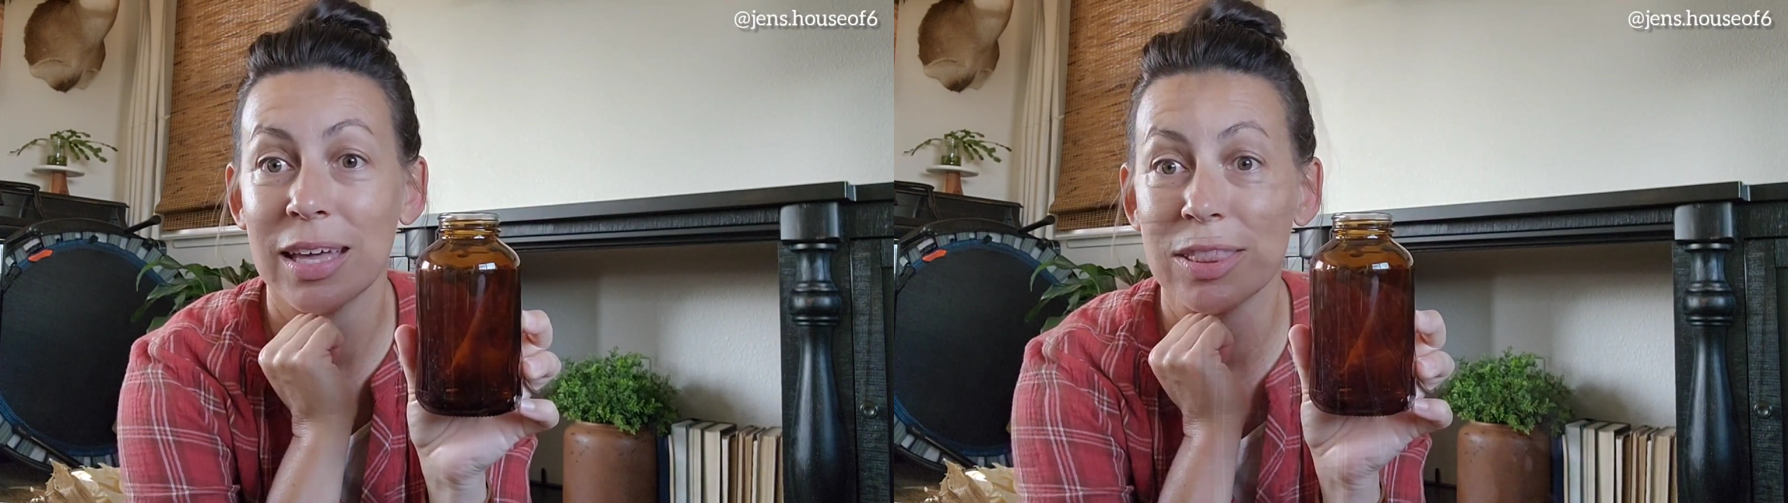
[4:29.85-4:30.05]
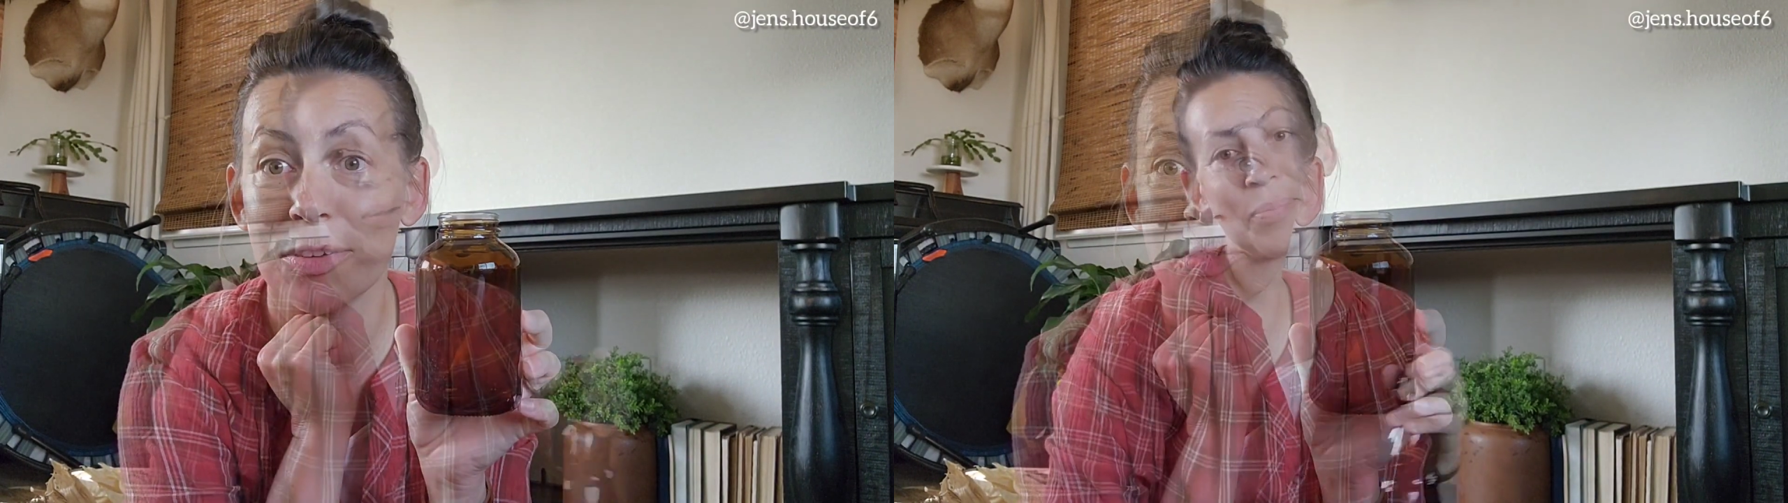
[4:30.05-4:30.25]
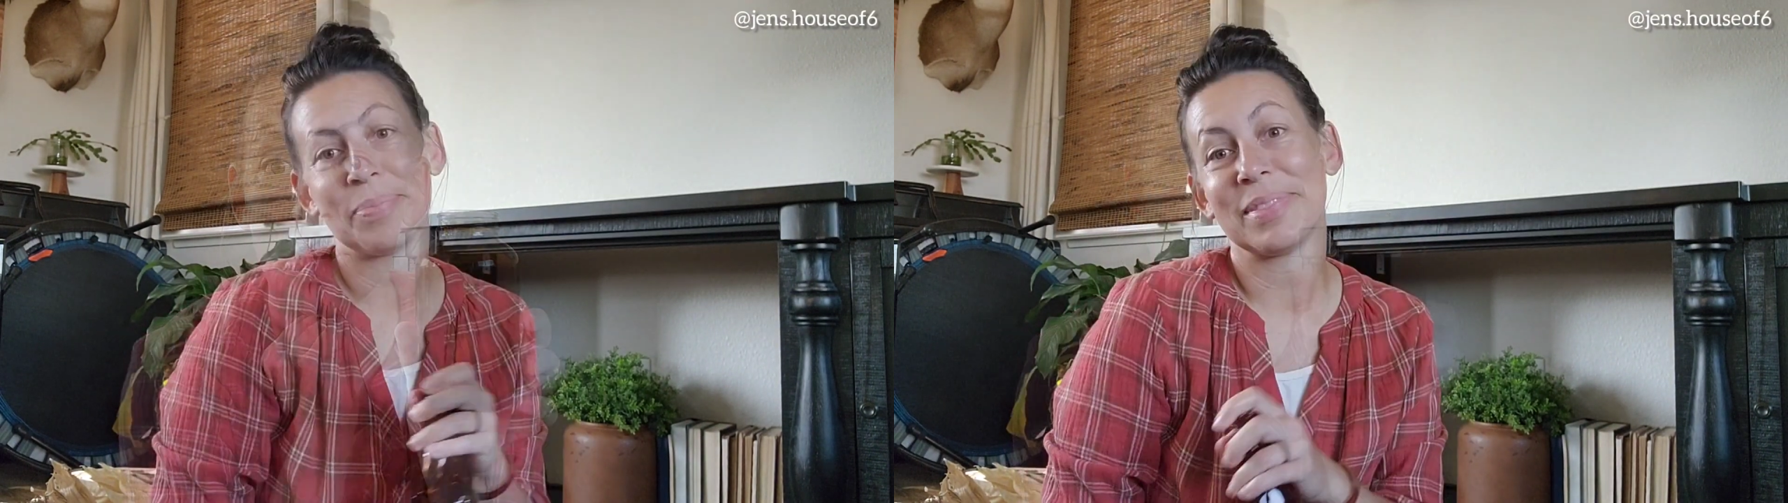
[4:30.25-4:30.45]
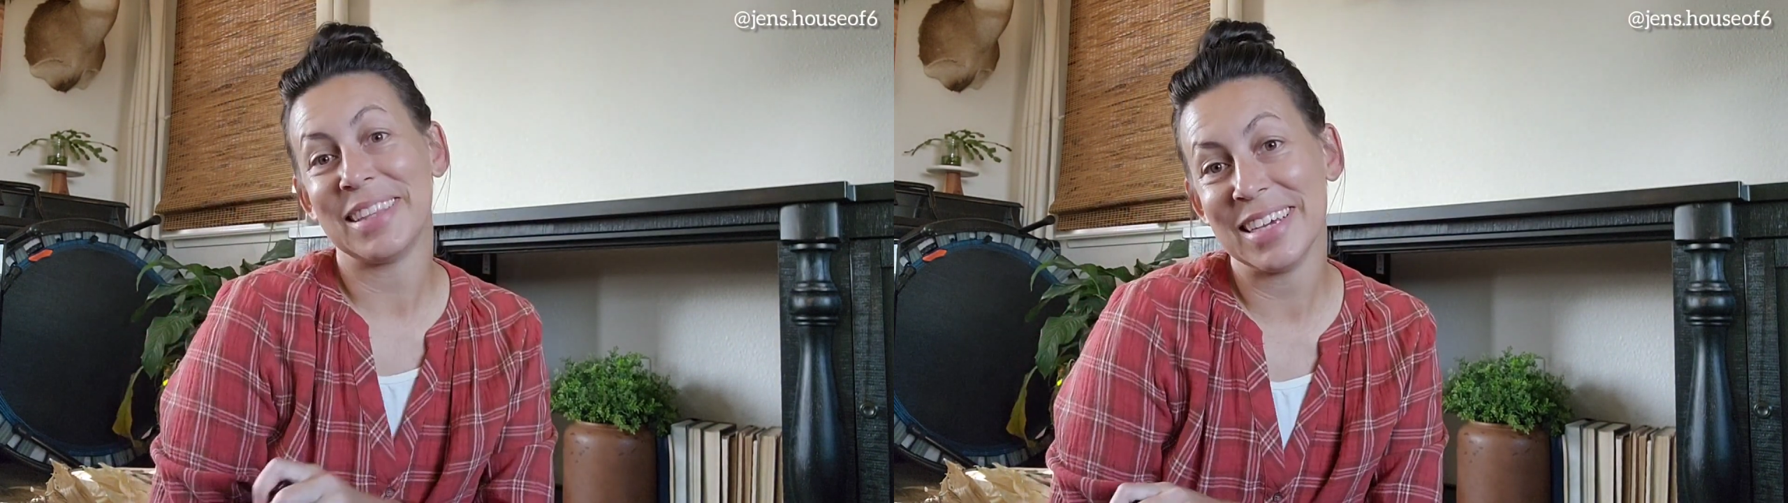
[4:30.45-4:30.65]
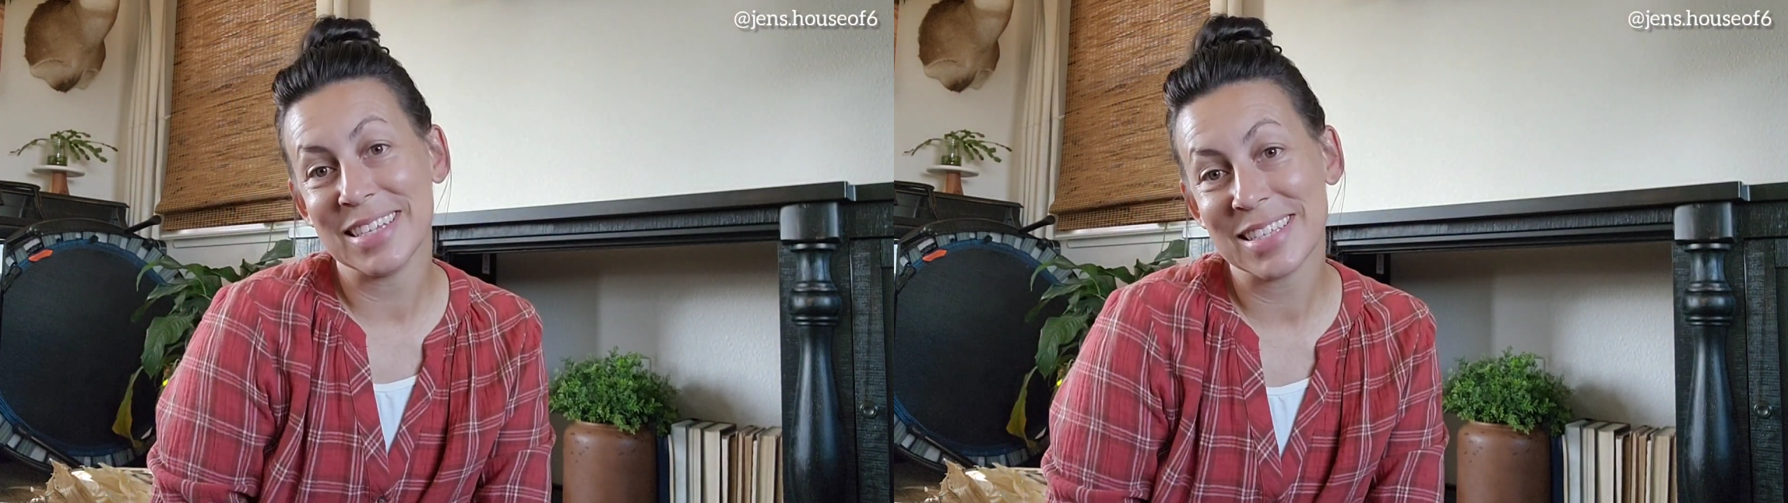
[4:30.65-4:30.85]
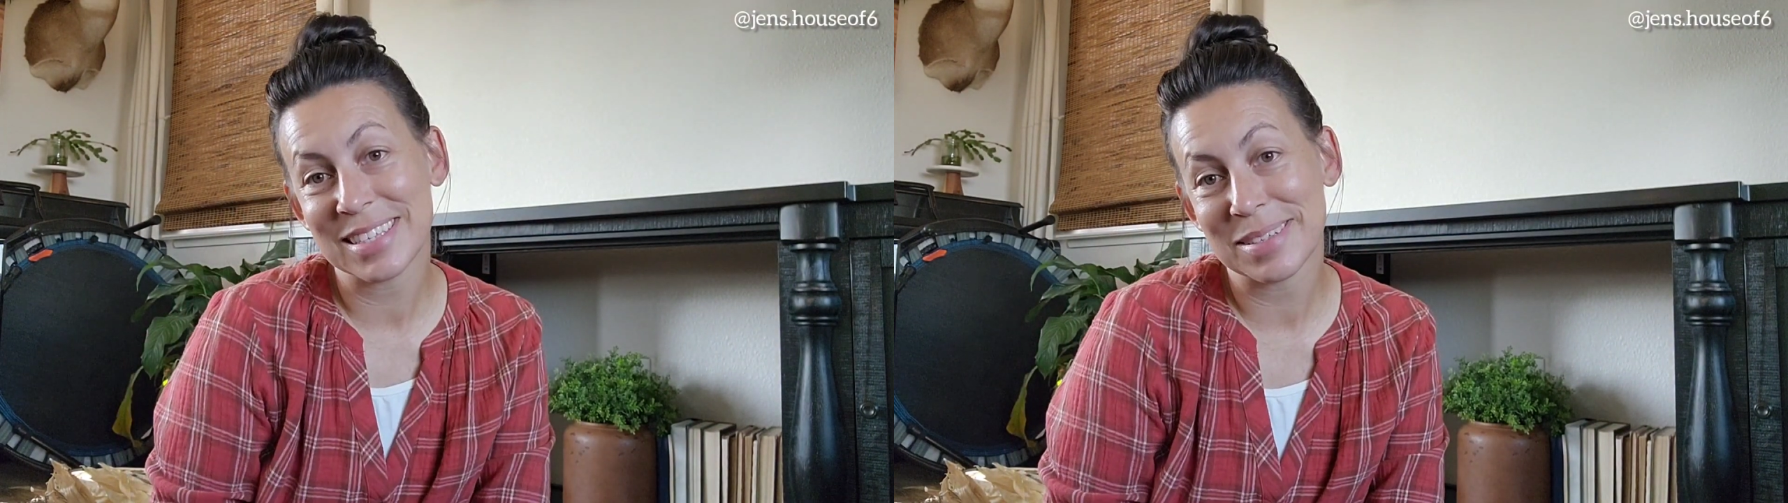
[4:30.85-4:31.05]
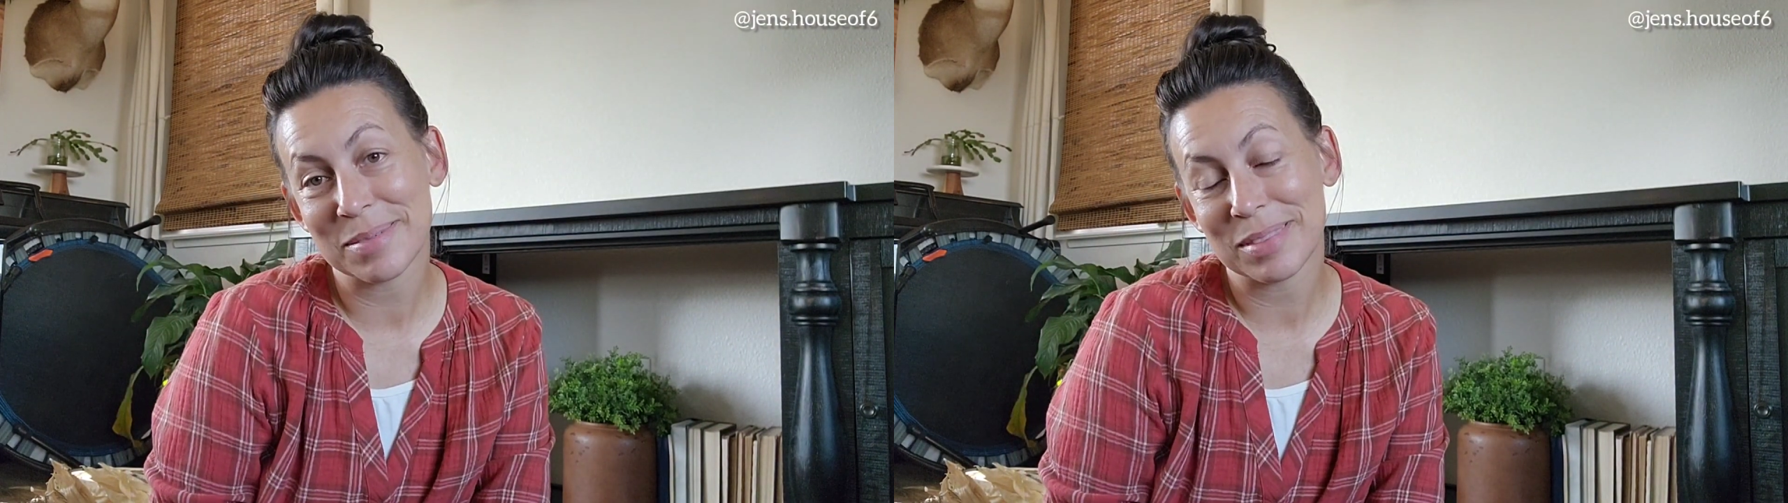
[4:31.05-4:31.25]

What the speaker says: Now, this